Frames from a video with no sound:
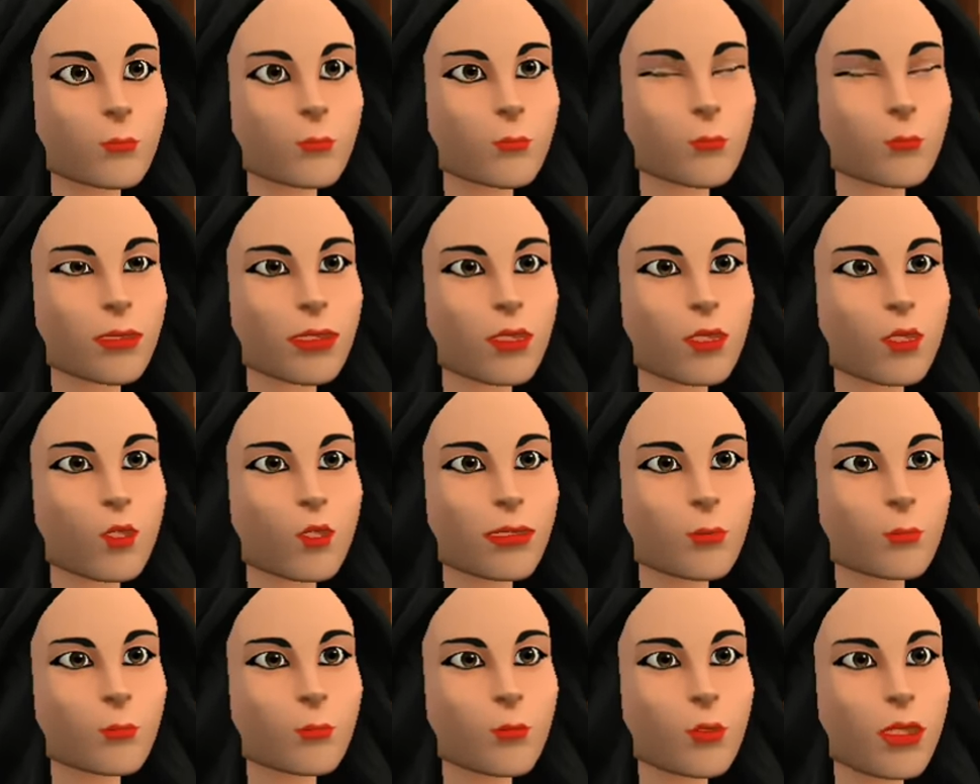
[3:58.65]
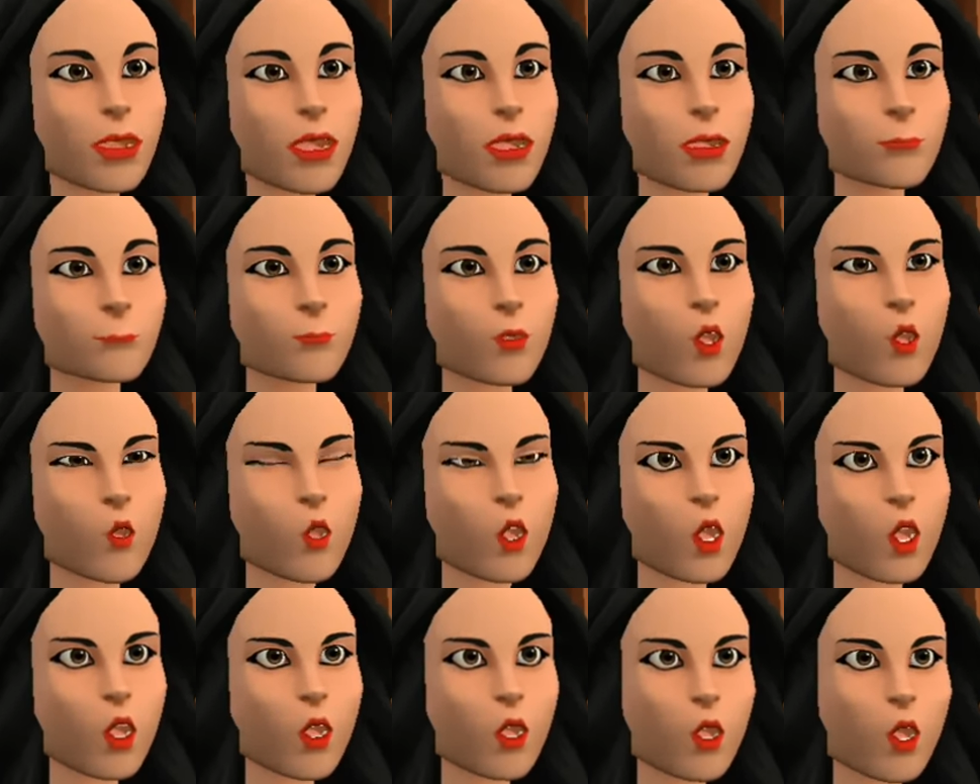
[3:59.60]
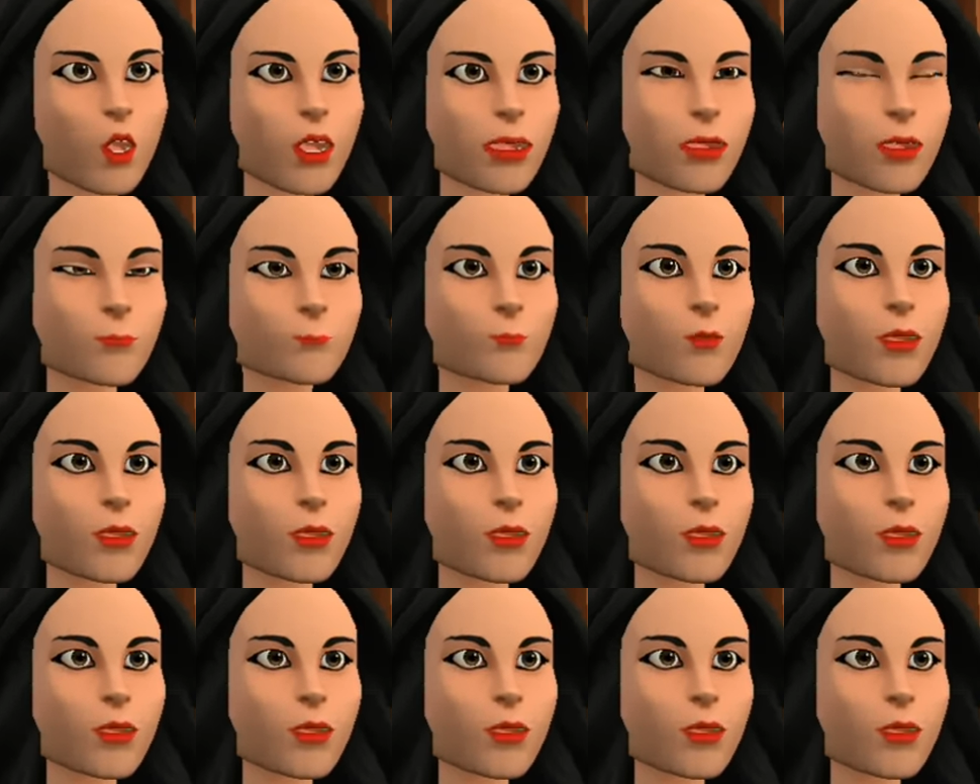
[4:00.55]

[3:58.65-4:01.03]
So, let's move on to role